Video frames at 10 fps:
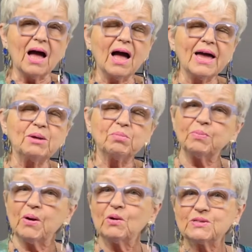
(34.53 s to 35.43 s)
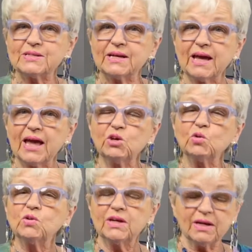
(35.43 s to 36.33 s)
I am proposing a
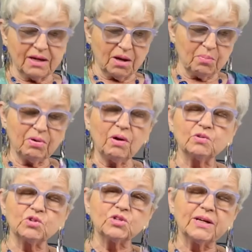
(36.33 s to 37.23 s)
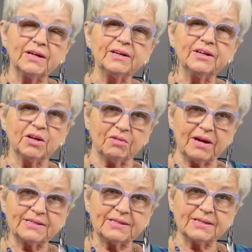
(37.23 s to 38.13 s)
unique approach to healing
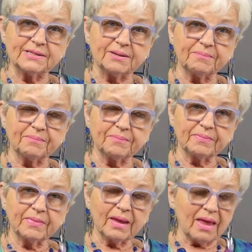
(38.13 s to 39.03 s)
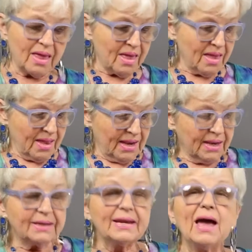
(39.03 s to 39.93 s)
racism.
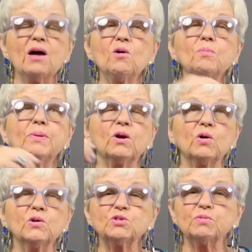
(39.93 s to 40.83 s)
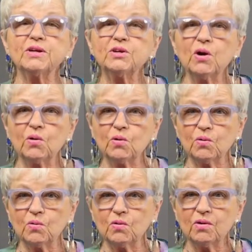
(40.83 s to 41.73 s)
Now, because we
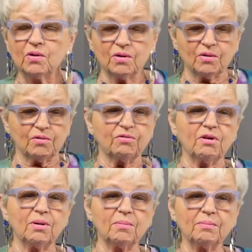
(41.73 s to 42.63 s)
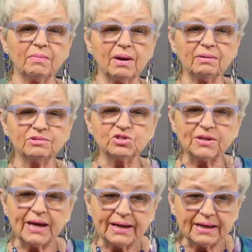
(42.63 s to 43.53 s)
know from
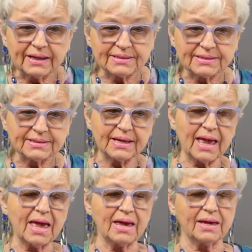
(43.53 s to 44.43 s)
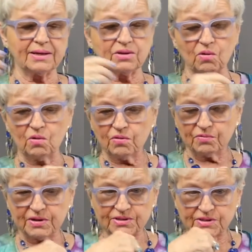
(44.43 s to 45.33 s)
genetics and all the
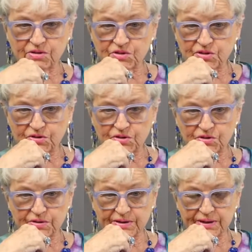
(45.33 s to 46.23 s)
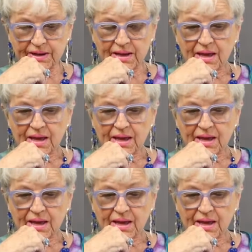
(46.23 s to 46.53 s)
research they're doing